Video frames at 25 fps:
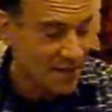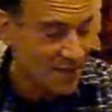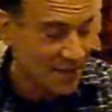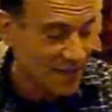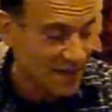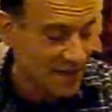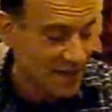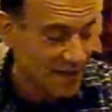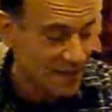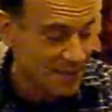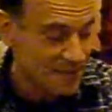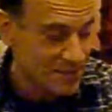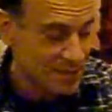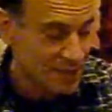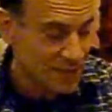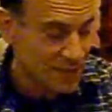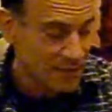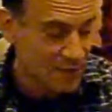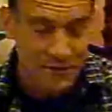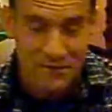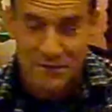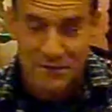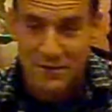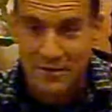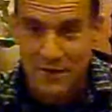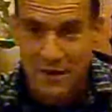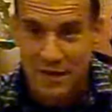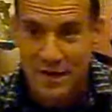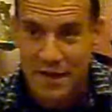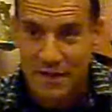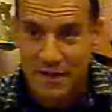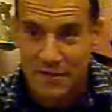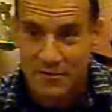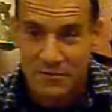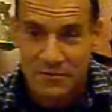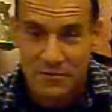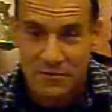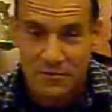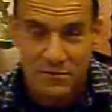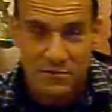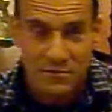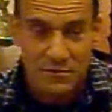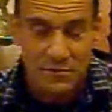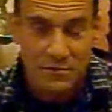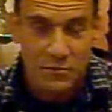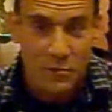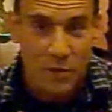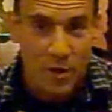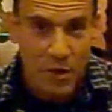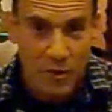And this gun I
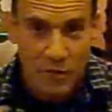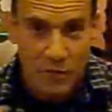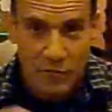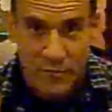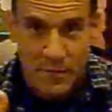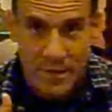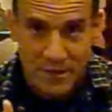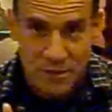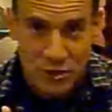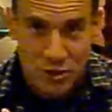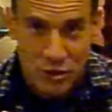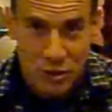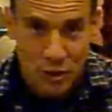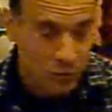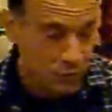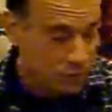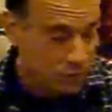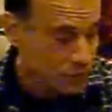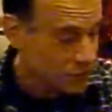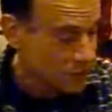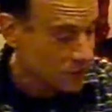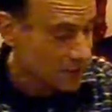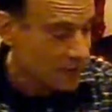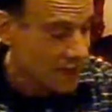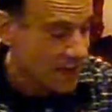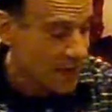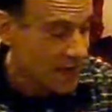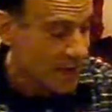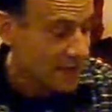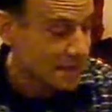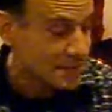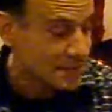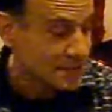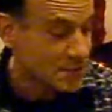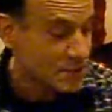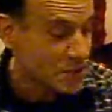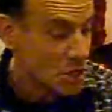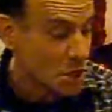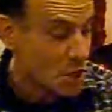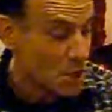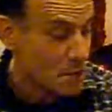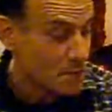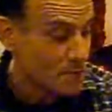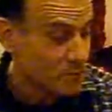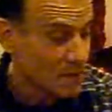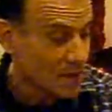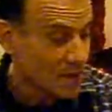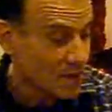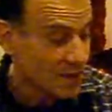swung over my shoulder, and